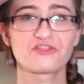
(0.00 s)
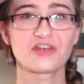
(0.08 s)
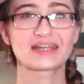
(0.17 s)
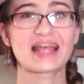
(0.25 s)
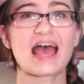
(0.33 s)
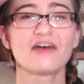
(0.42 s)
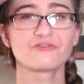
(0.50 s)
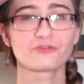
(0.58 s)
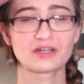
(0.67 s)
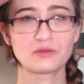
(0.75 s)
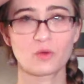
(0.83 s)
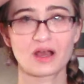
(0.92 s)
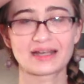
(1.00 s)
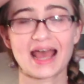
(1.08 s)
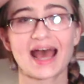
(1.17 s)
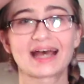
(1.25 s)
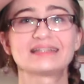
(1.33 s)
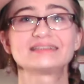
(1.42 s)
that everyone
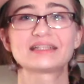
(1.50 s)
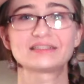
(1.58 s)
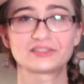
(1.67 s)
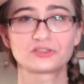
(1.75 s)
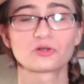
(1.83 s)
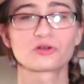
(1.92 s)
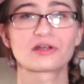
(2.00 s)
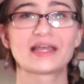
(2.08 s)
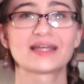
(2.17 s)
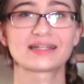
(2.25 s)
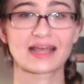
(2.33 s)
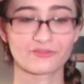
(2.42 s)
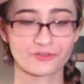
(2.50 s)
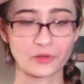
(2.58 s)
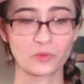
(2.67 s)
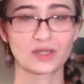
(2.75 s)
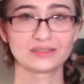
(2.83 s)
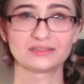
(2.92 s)
has a story and
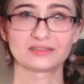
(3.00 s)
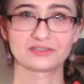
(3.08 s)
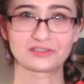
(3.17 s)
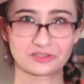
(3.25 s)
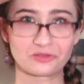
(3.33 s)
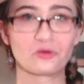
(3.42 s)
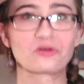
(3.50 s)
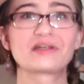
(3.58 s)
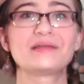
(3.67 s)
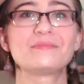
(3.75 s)
everyone's story